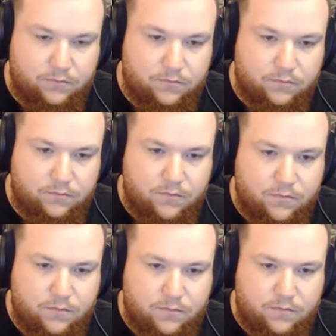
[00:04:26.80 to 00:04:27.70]

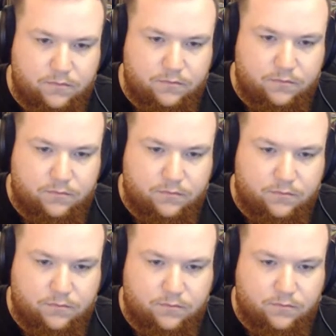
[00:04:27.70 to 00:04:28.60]

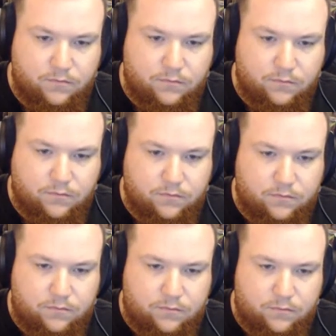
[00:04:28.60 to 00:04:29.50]

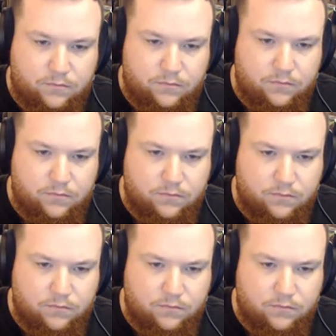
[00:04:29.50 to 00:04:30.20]
(not speaking)